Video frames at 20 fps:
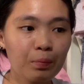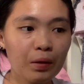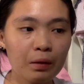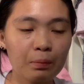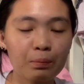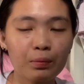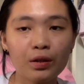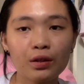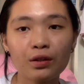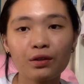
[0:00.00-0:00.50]

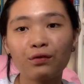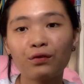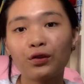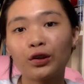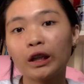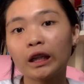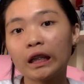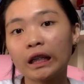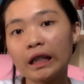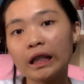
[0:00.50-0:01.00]
papers
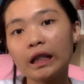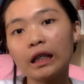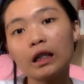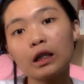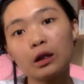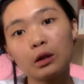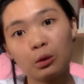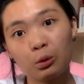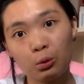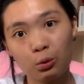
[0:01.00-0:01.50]
for the
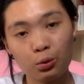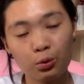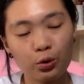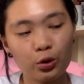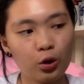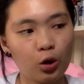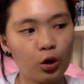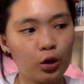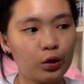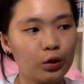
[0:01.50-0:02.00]

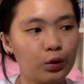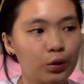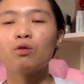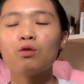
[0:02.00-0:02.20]
solution.